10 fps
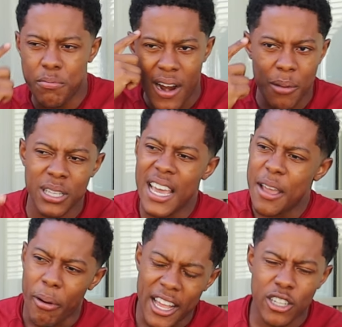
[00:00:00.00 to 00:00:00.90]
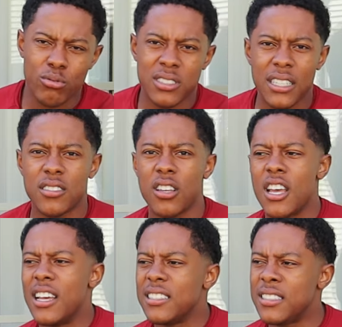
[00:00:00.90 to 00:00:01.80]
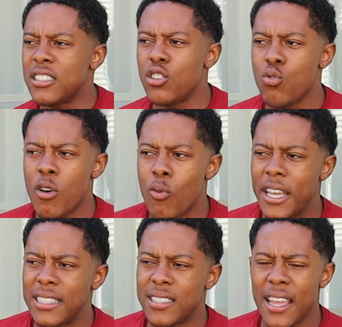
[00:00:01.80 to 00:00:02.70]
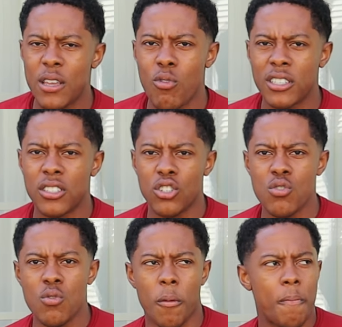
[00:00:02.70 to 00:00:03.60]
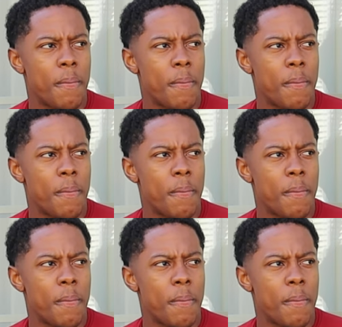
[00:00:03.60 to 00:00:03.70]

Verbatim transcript: He probably probably don't stick to stick to doing what he said he wants to do.